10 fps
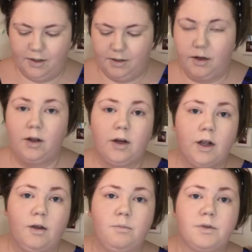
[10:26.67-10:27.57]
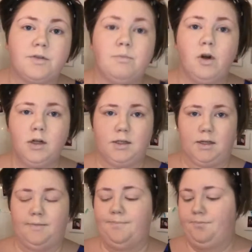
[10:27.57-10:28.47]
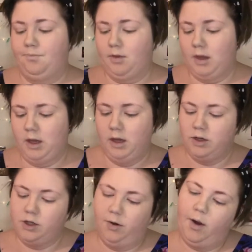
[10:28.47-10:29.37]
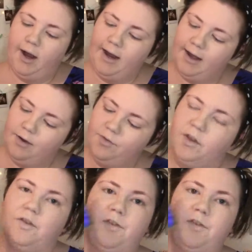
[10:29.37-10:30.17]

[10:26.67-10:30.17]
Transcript: to do is I'm going to go in with some bronzer. So I have the